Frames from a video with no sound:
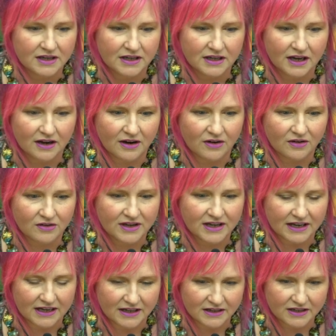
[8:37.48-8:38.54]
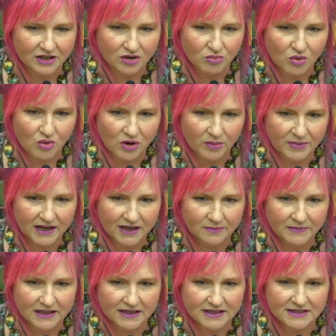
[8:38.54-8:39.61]
You know, getting a little more
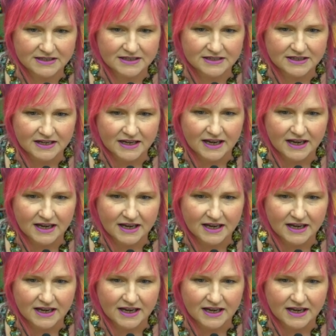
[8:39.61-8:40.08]
pigment.